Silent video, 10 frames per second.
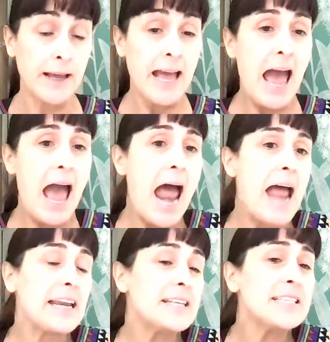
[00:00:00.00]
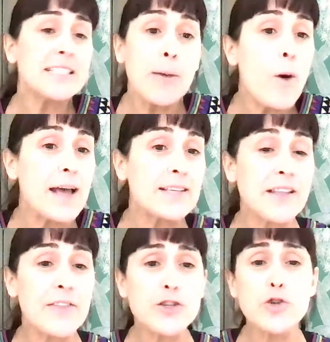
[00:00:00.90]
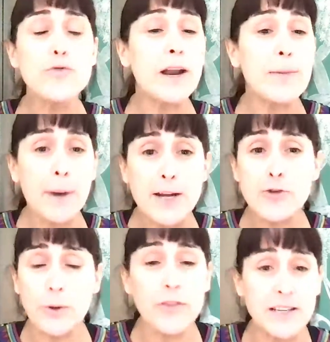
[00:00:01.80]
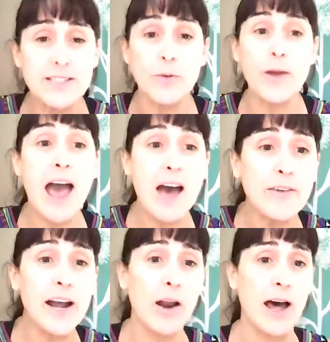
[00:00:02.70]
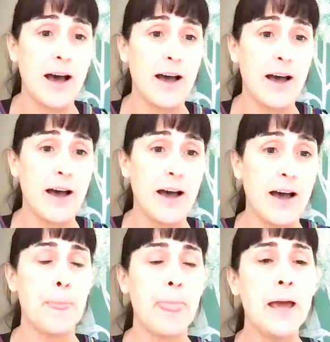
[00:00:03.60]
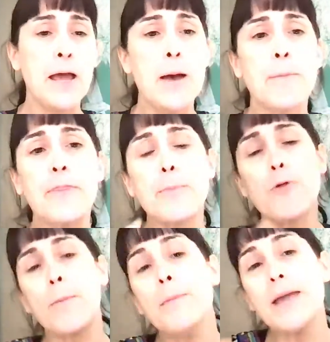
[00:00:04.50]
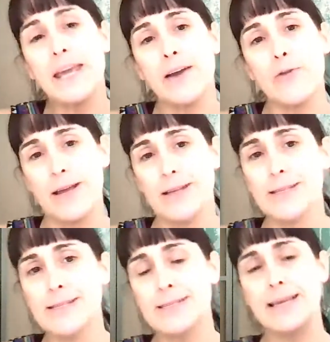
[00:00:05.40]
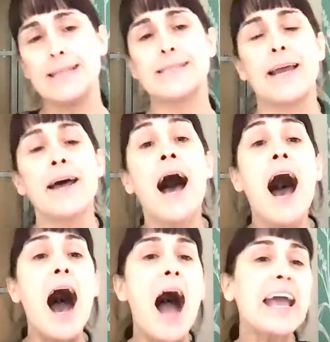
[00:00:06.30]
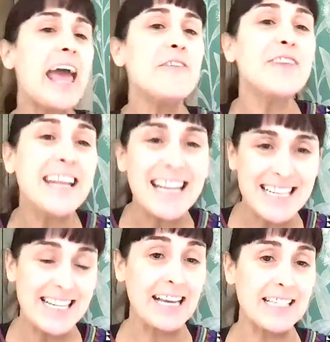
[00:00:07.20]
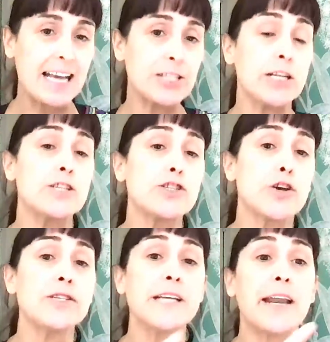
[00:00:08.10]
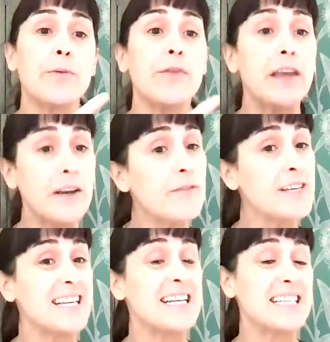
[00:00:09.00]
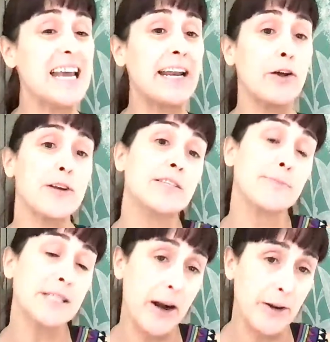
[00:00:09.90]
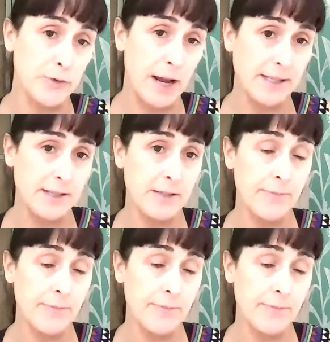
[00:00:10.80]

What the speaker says: And in some ways, they're the two really pleasurable things that we have in our lives. But the problem here is that high caffeine intake is actually associated with infertility and increased miscarriage rates.